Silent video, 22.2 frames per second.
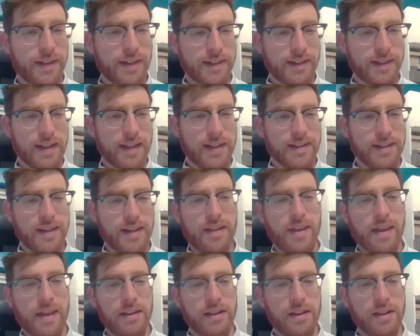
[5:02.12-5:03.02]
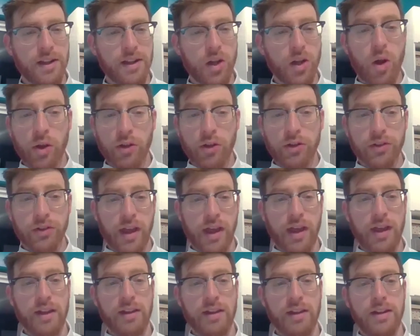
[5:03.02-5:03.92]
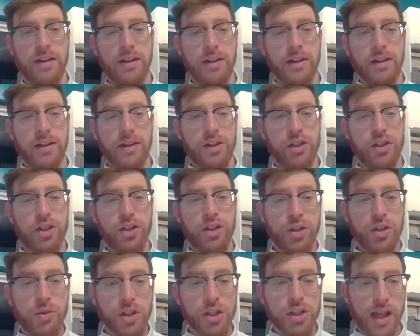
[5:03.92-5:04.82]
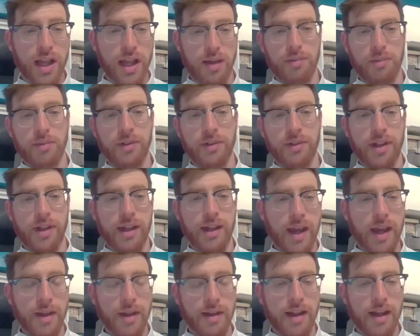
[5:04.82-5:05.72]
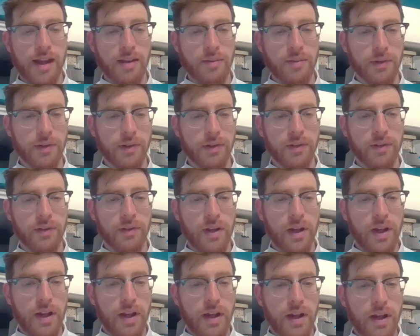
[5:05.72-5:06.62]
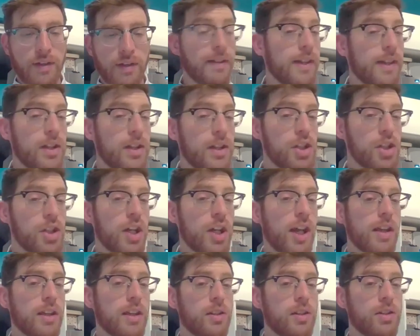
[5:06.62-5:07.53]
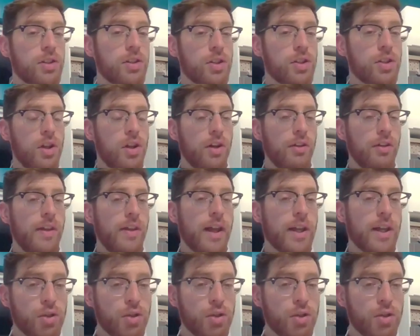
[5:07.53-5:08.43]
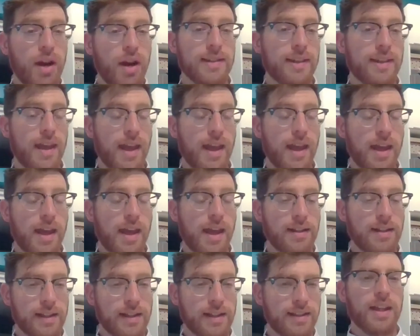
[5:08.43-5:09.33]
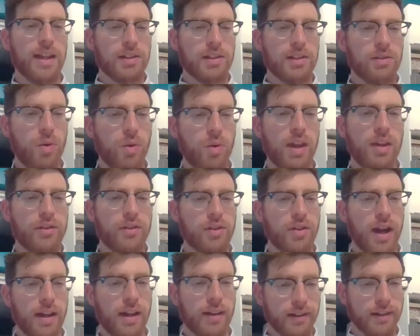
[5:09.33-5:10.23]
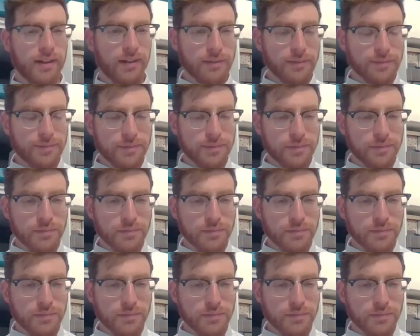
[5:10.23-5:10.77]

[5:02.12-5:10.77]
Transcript: the sense that they lost their Jewish names. They kept their names. They didn't change their dress, their distinct way of dress.